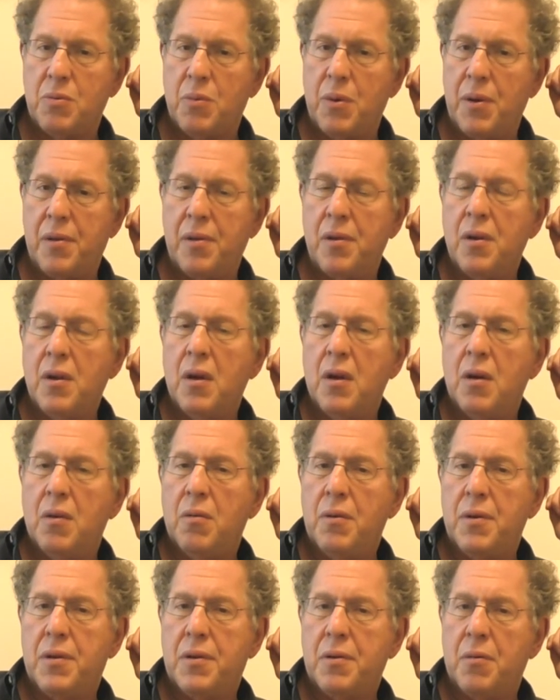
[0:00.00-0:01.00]
with
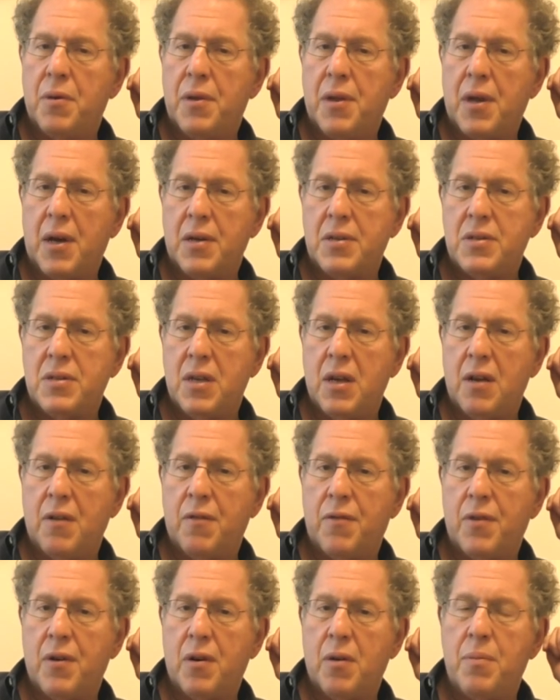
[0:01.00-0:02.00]
oxidative
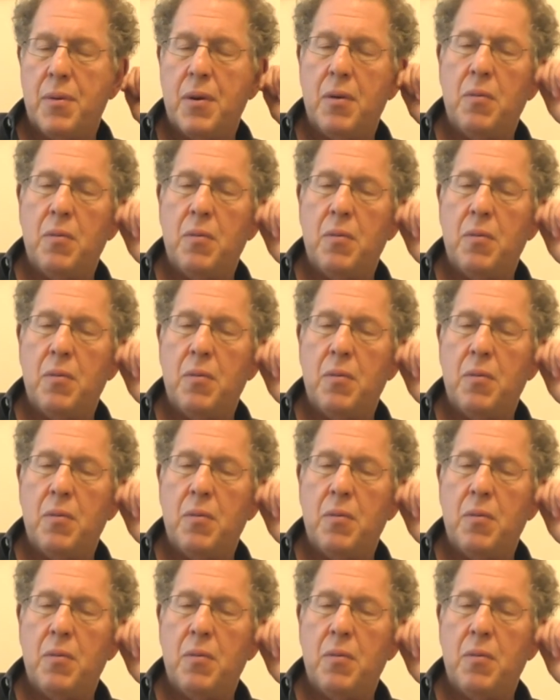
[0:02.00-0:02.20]
therapy.